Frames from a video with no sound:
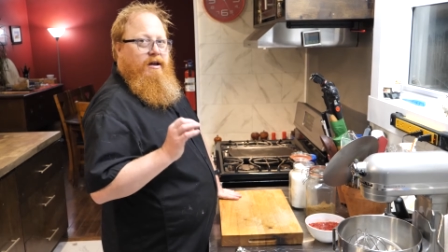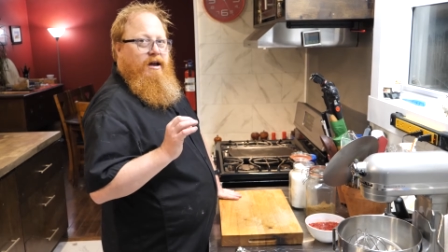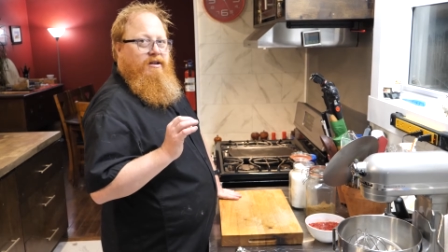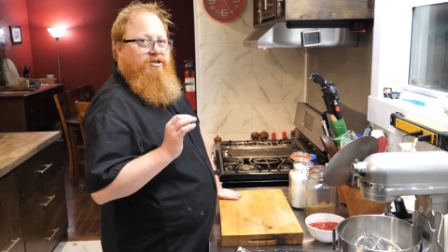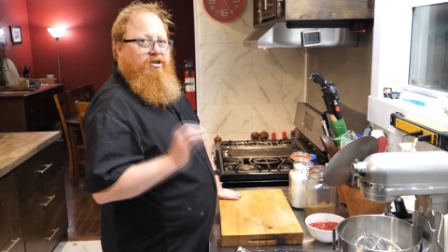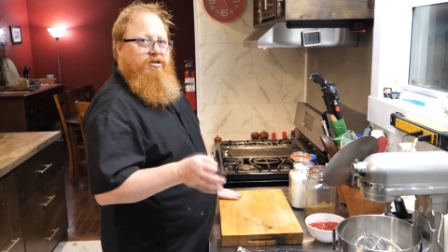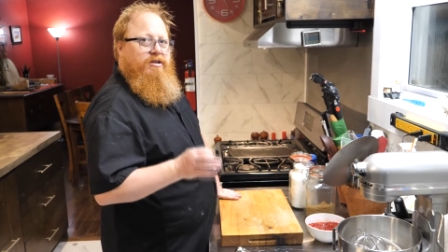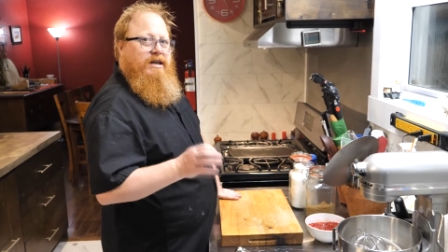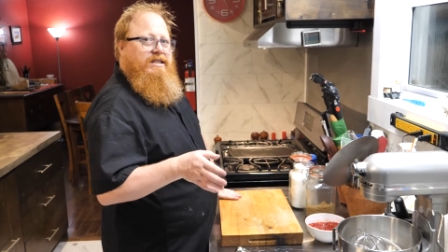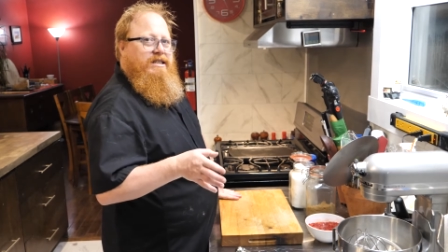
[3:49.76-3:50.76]
And it's a good
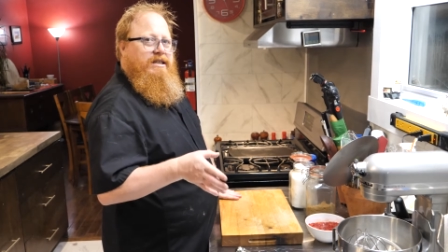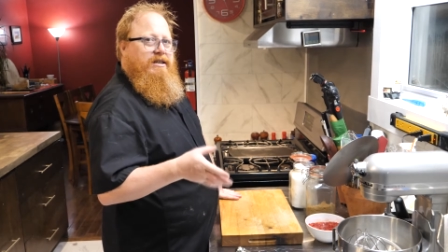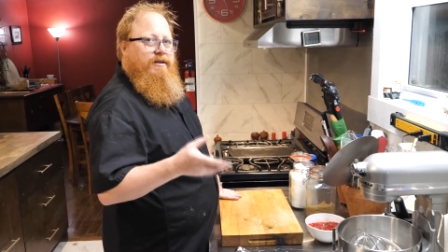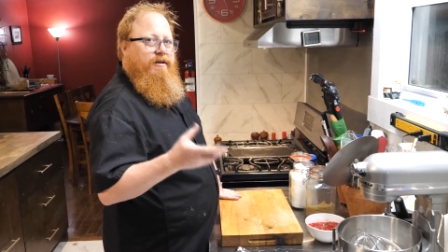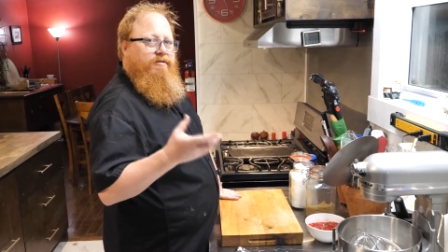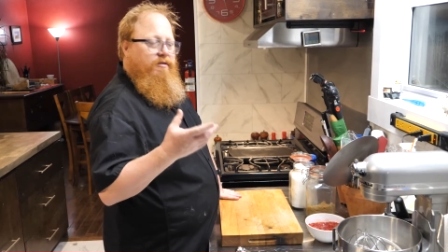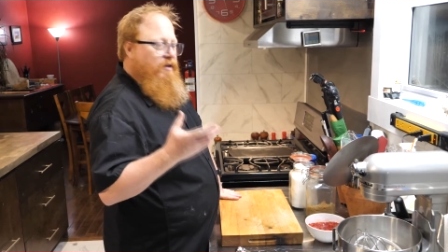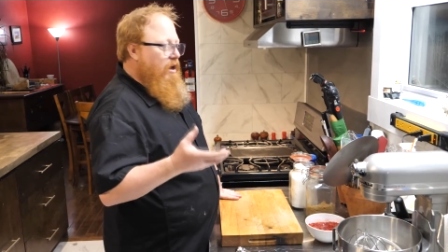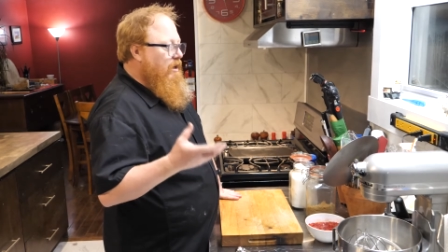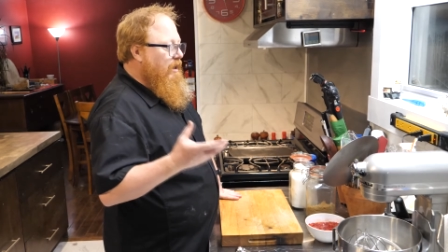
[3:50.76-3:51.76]
idea if you've
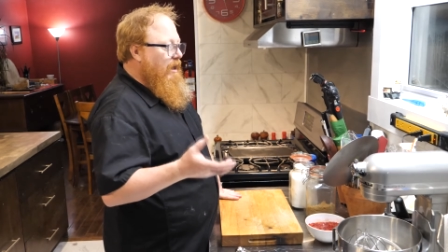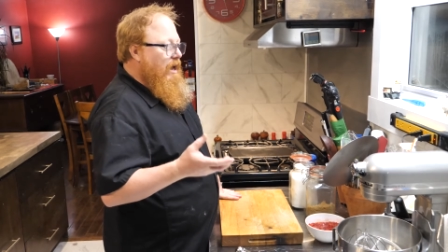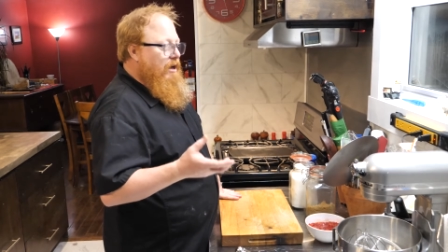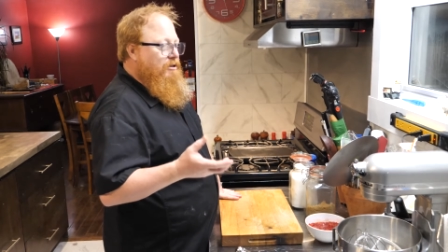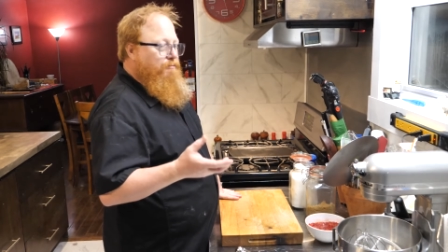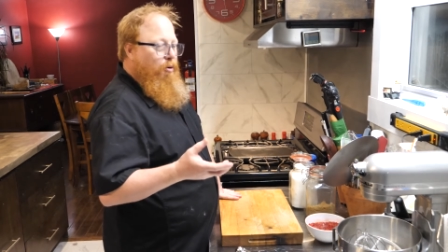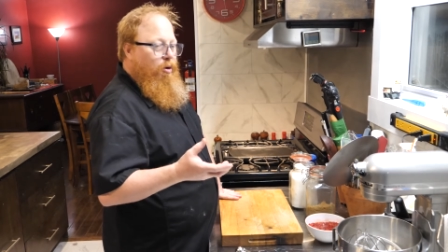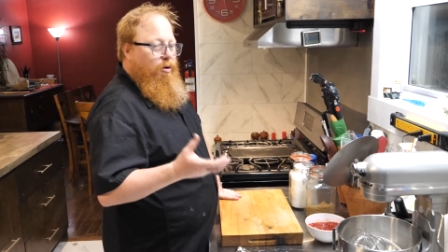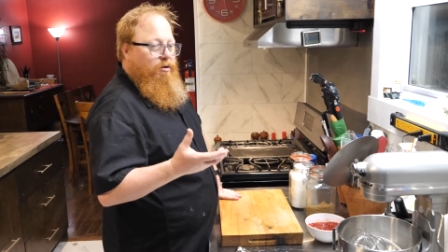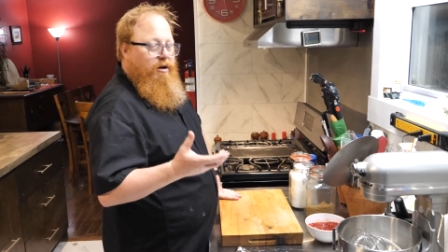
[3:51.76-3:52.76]
got a glass
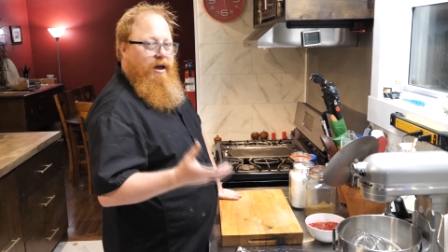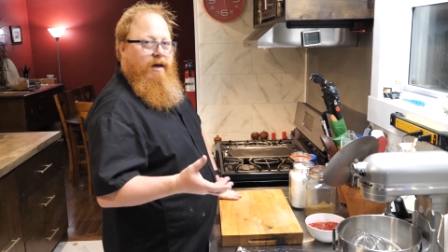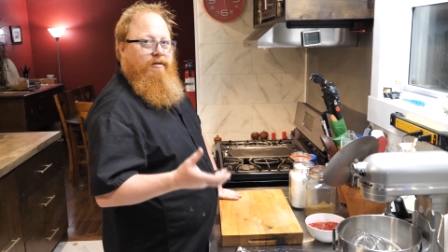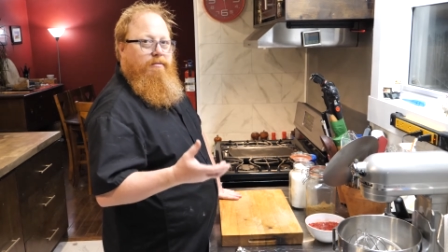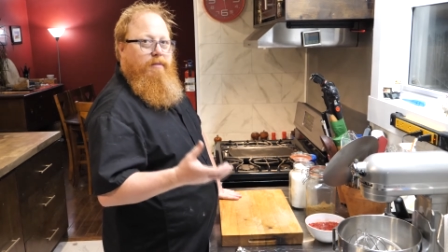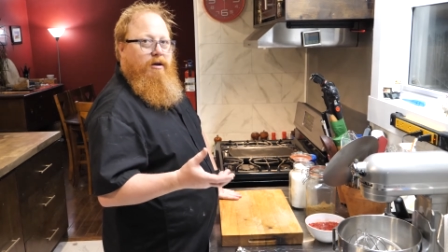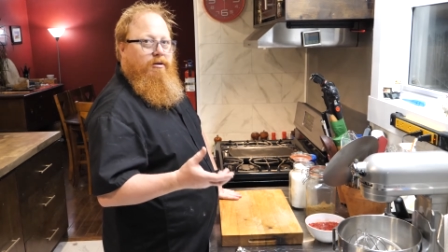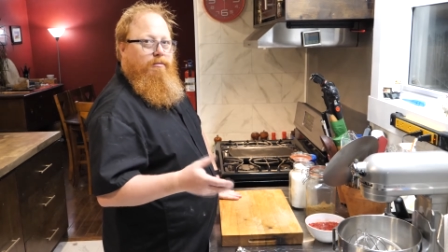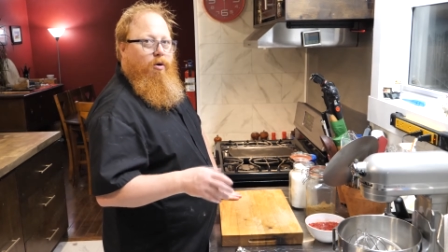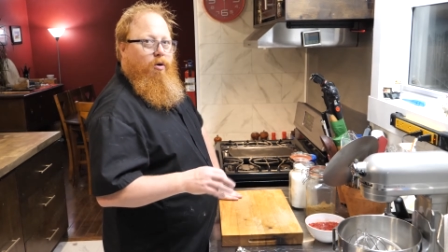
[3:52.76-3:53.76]
bowl or a heavy
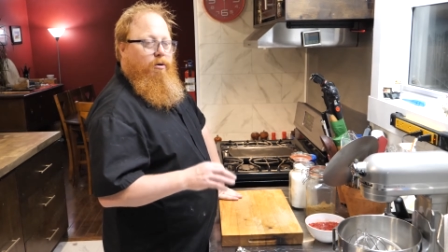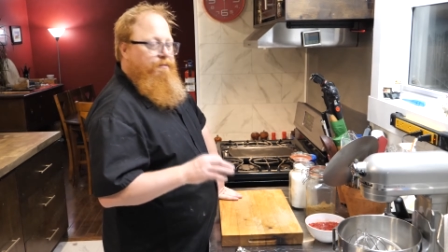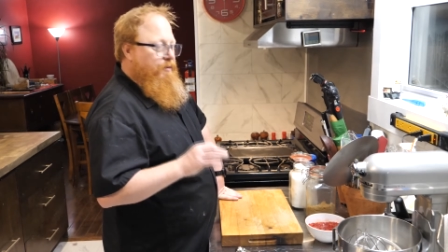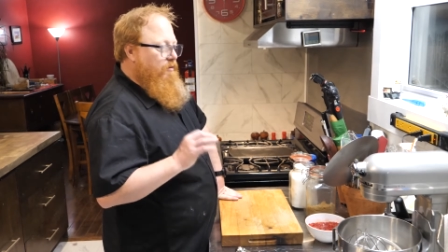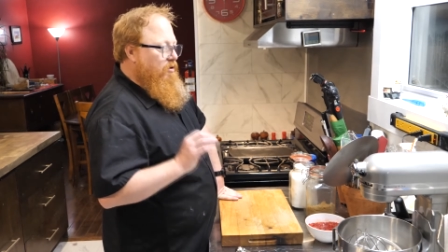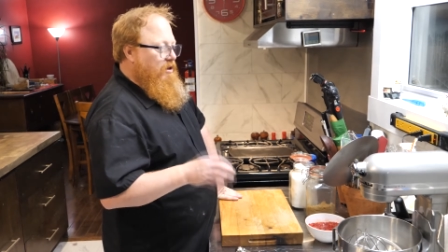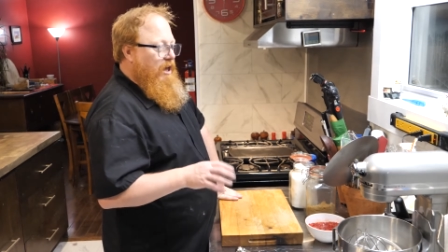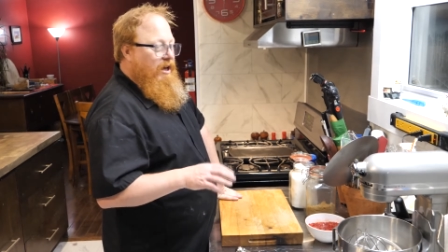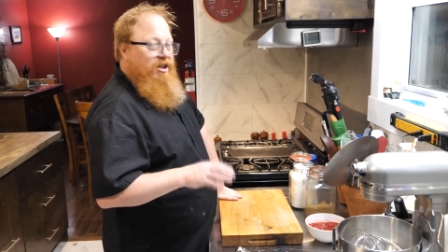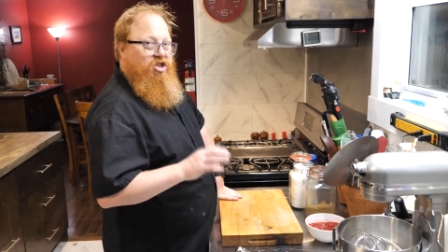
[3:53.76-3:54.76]
metal bowl, if you can
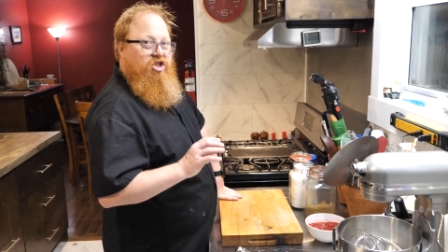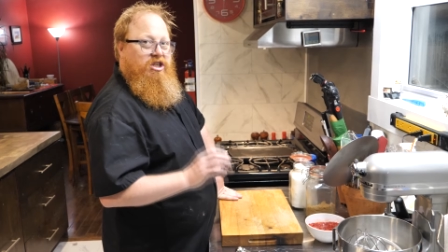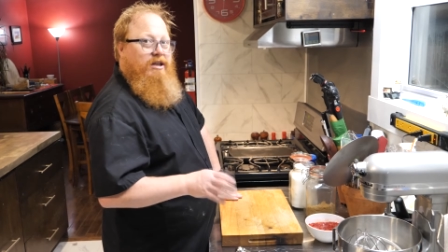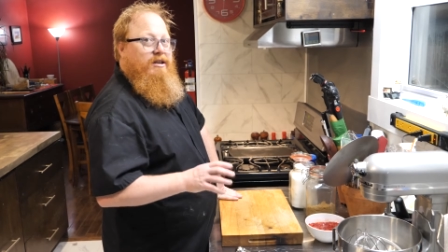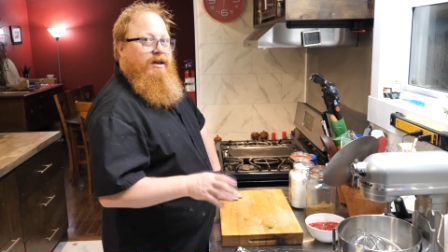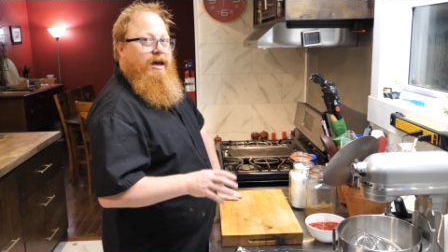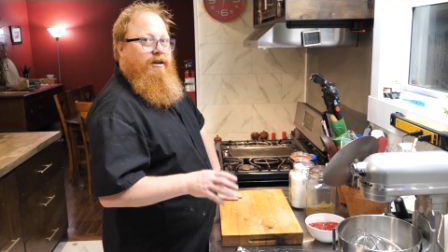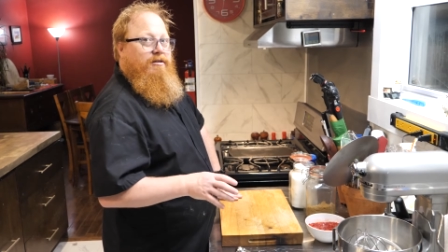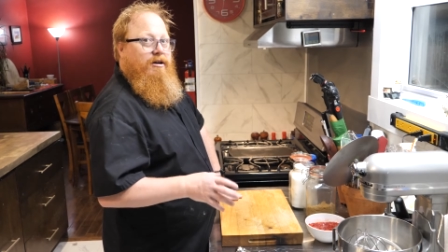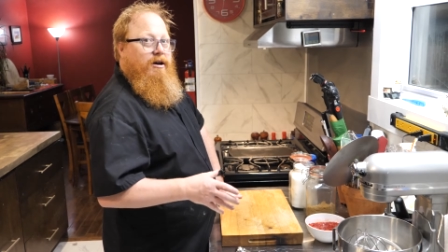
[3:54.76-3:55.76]
take it and chill it ahead
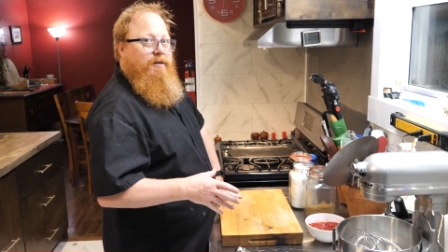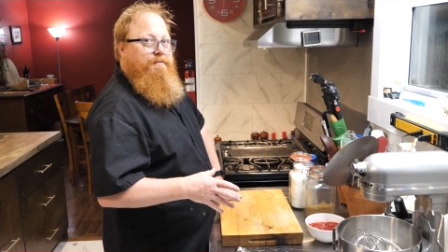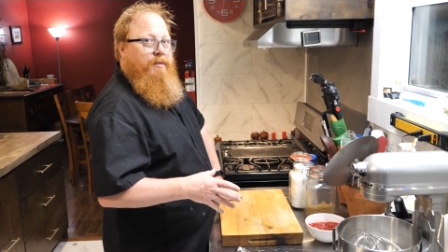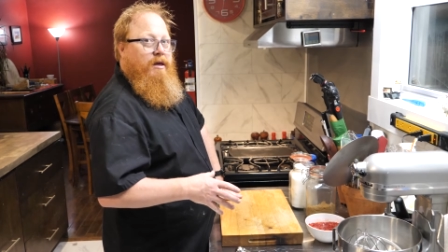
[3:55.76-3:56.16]
of time,